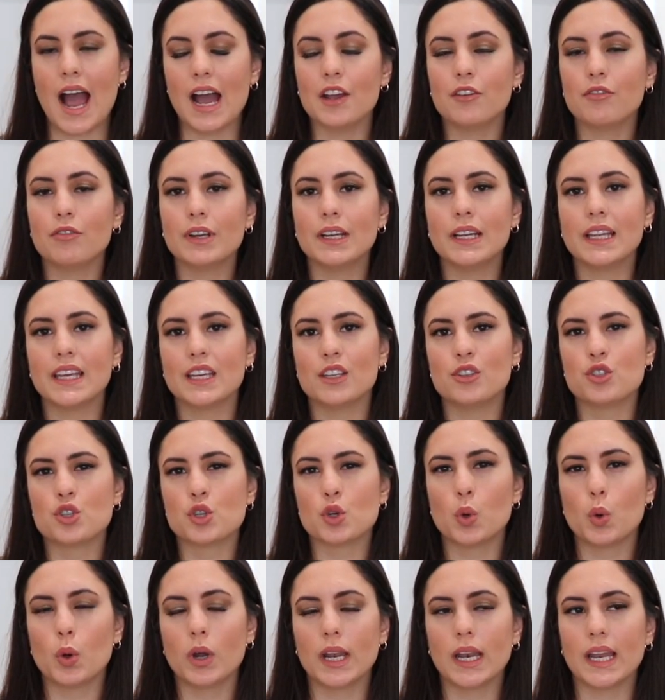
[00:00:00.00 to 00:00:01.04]
I really
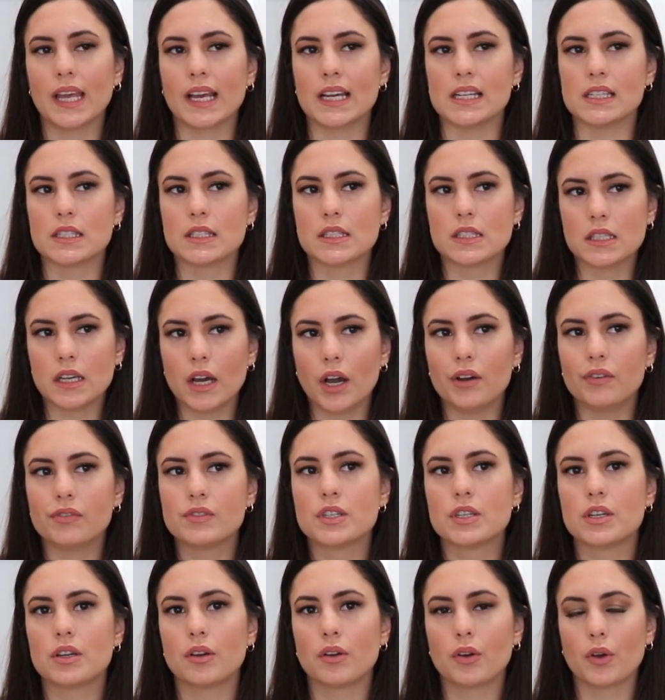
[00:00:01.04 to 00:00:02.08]
enjoy like a
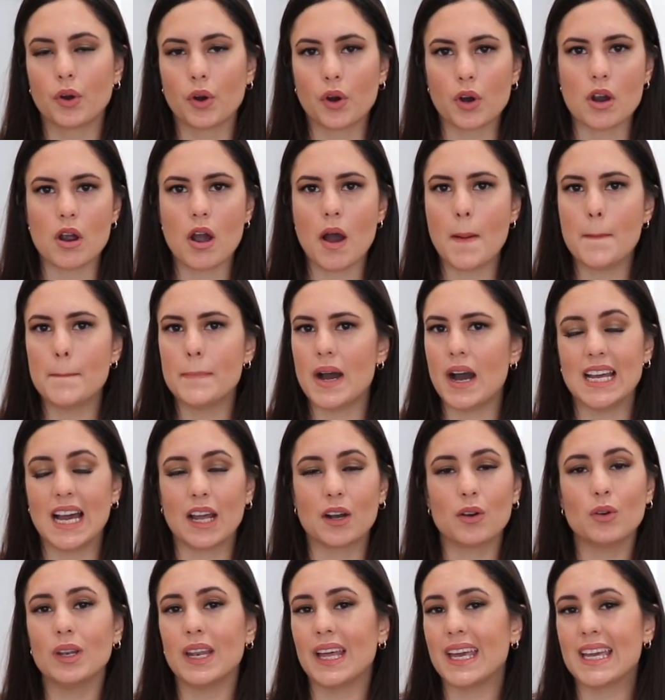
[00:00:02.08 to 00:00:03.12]
soft crumb.
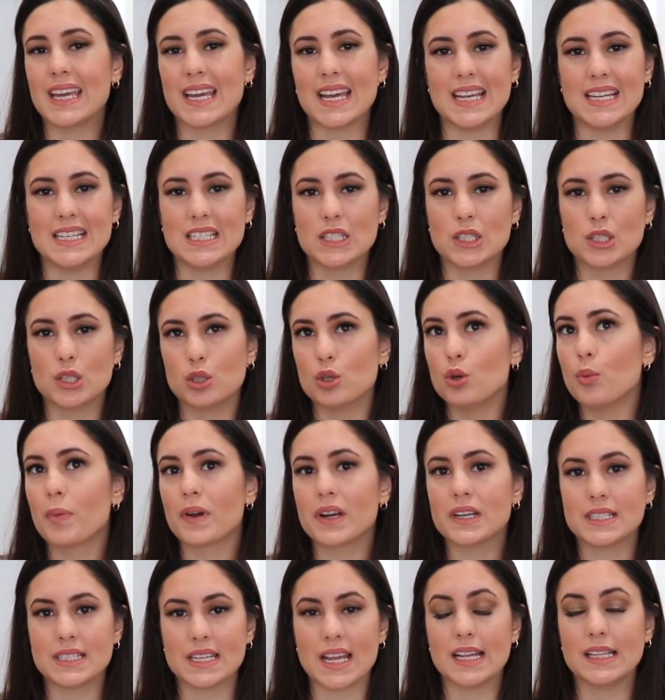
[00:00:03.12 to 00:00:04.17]
I don't like a
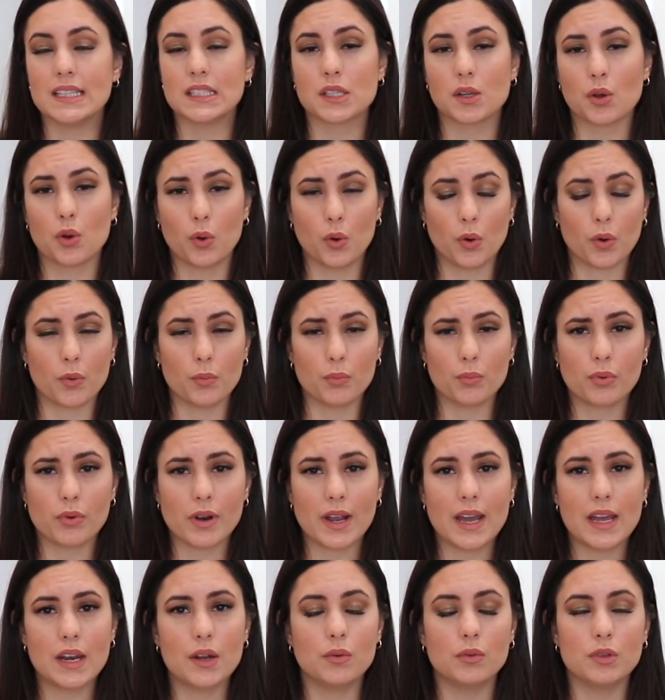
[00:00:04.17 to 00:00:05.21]
super dense
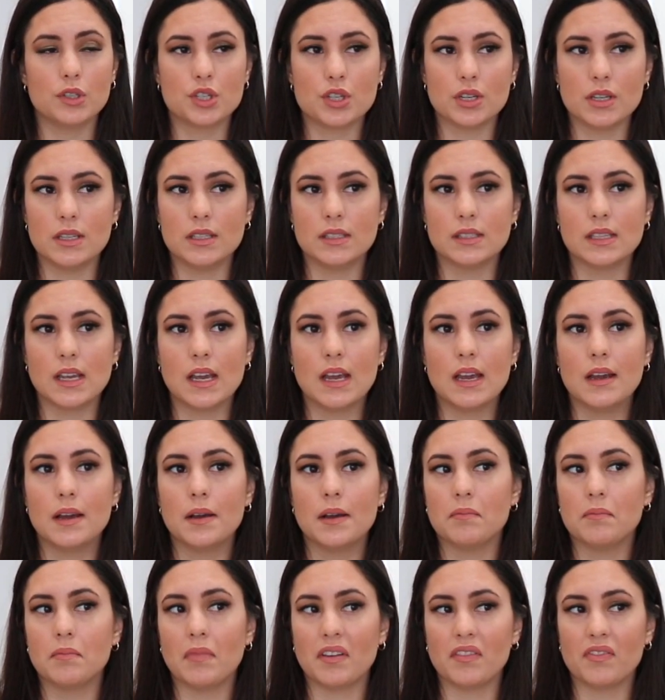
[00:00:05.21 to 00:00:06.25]
cornbread, which is,
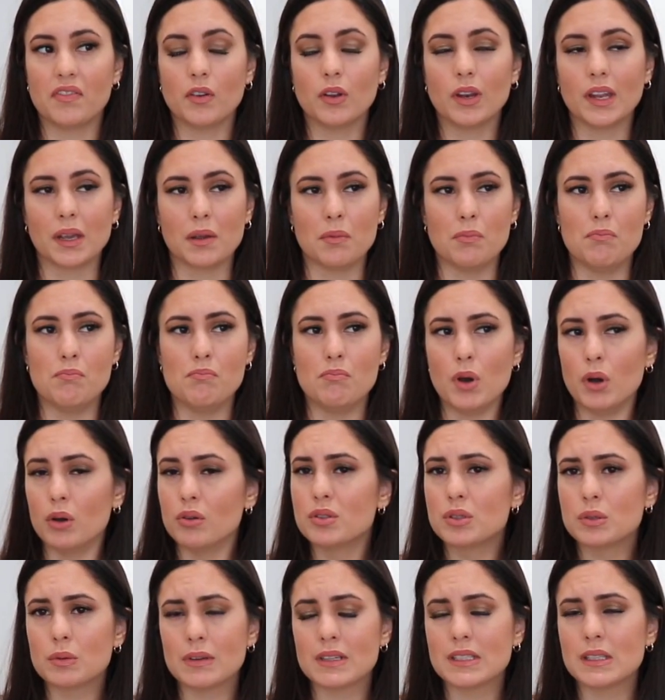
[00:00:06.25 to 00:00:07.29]
I feel like
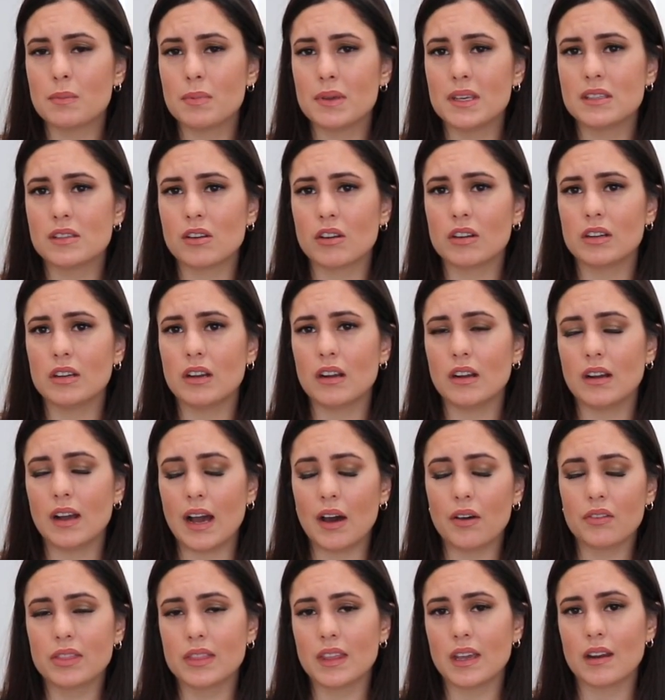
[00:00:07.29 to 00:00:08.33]
most recipes
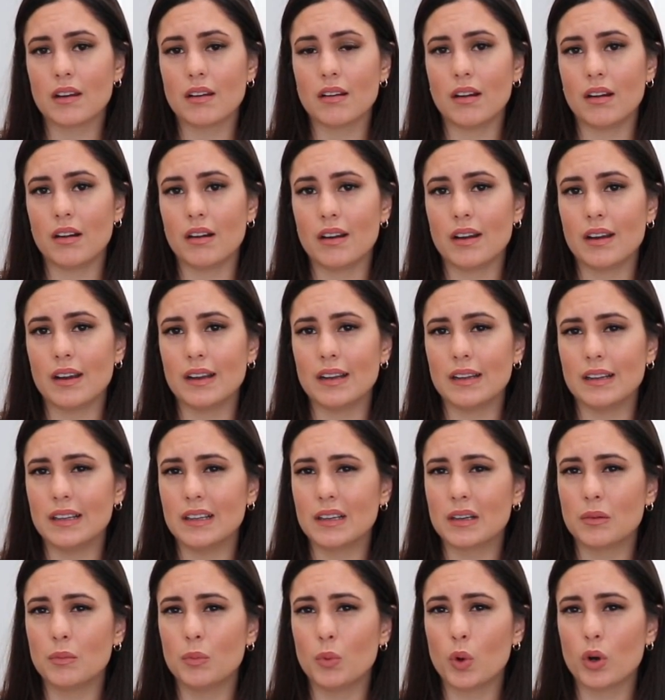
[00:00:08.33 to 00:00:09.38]
out there are a
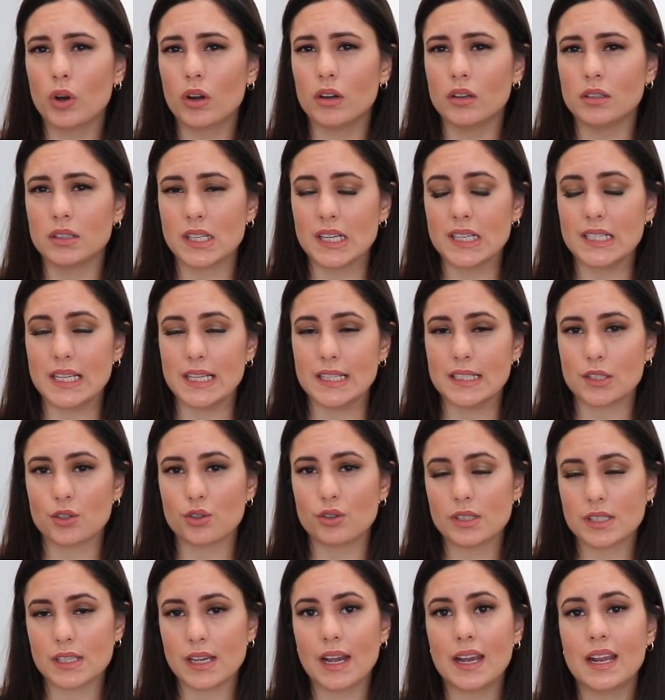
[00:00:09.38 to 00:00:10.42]
little more on the
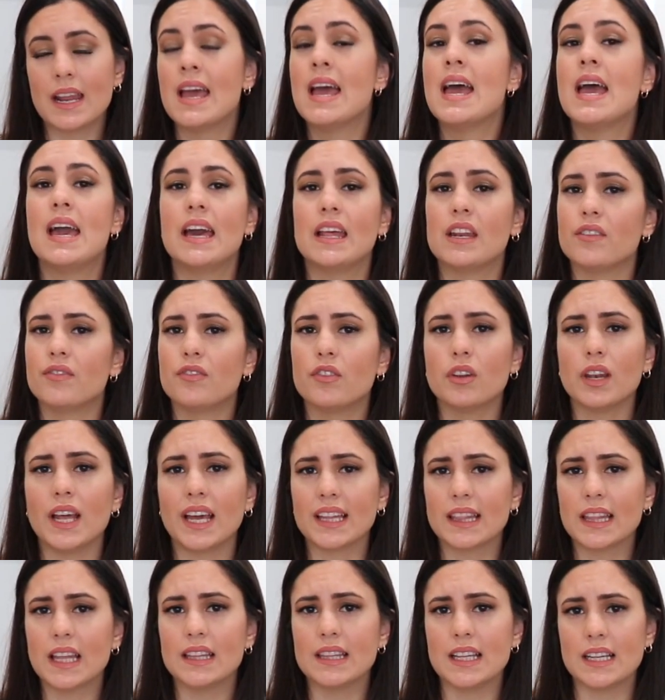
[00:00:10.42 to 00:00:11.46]
denser side. And if you
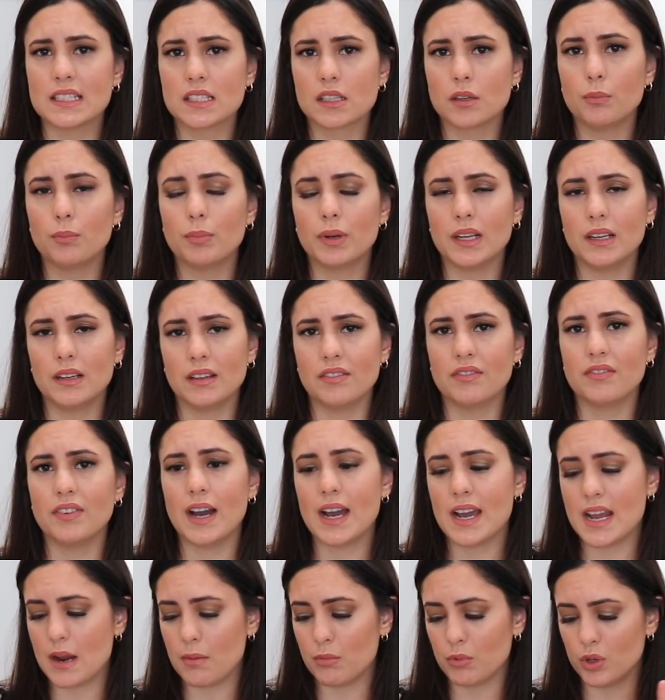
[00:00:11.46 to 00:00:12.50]
like that, that's completely
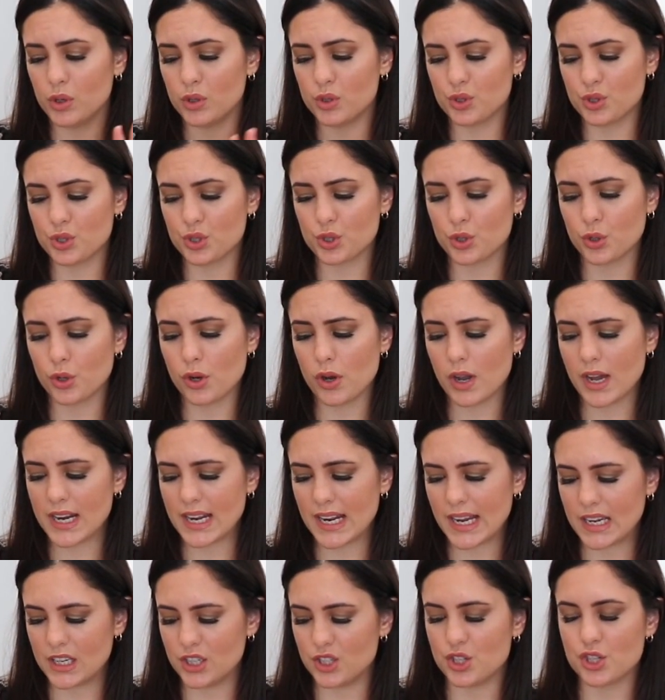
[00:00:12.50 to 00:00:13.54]
fine. I'm going to show you how
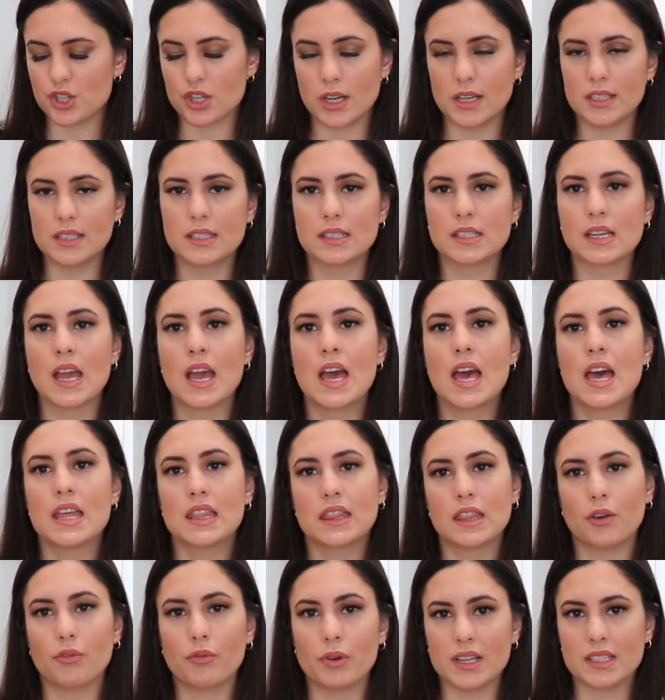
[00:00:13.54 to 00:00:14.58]
to adjust
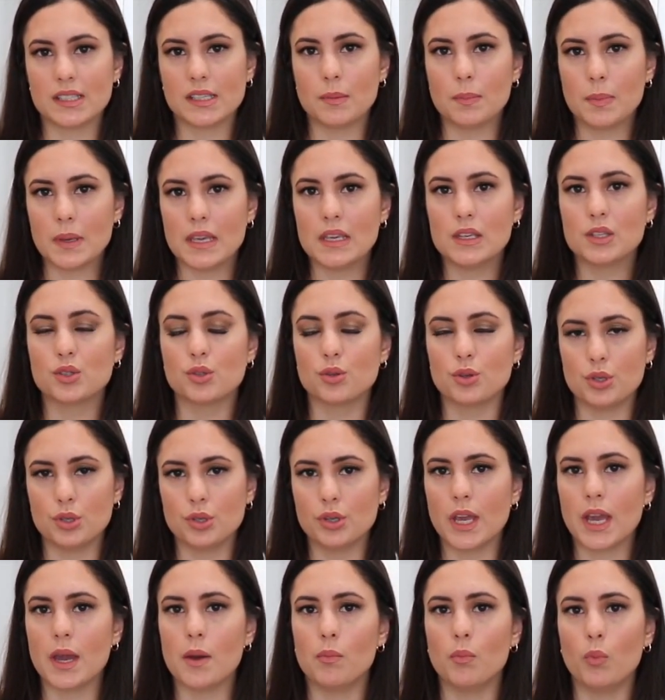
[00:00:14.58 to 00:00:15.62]
the recipe so you
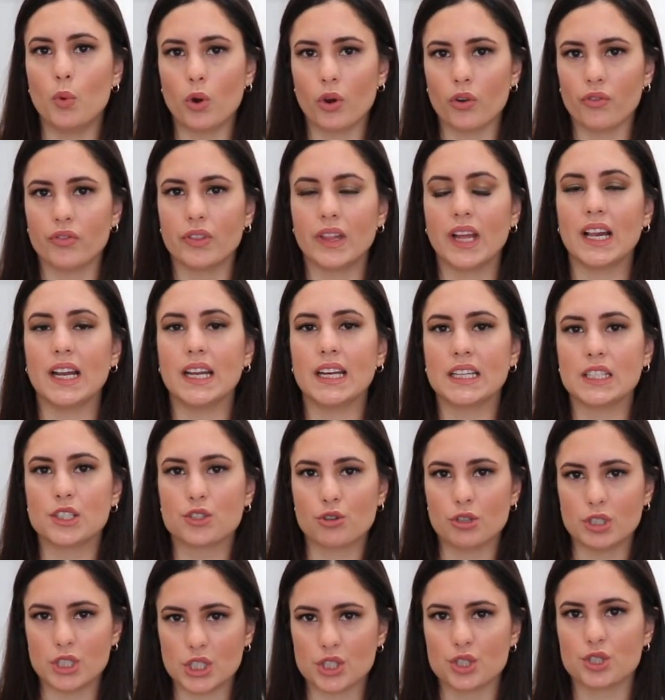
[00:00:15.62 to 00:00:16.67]
get more of that like
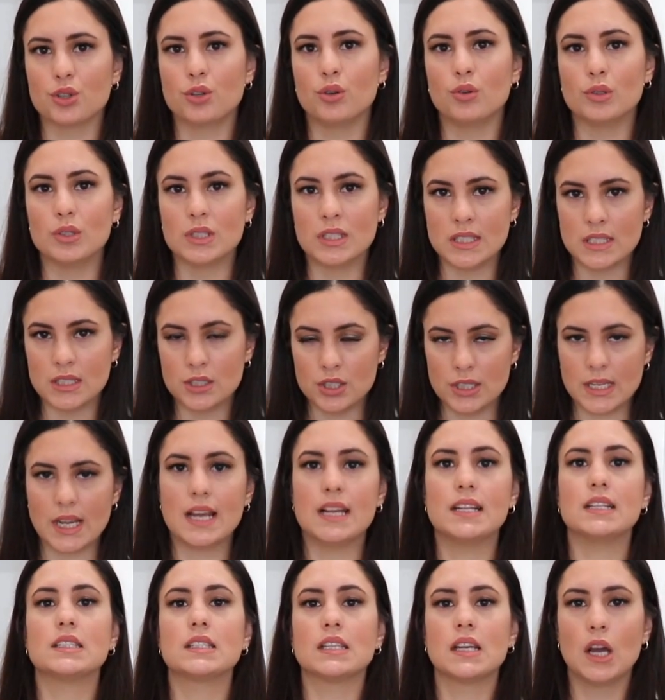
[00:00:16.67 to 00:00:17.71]
traditional
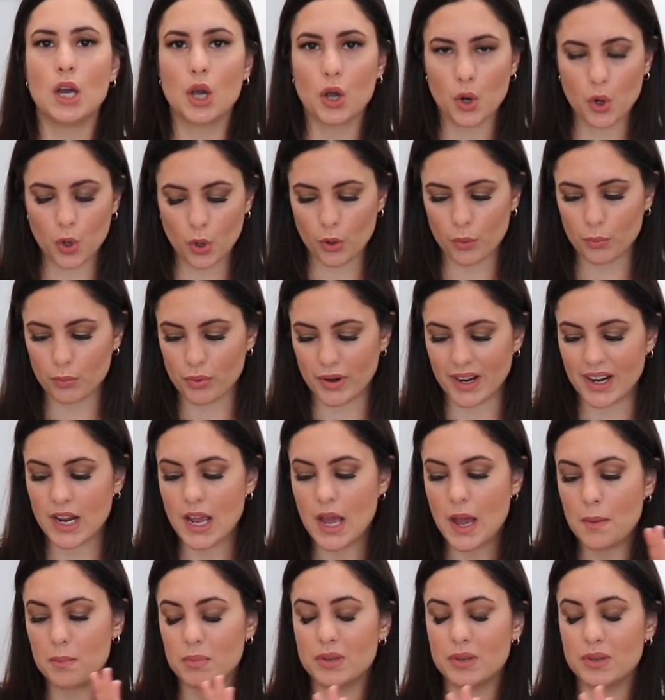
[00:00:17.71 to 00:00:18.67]
dense cornbread.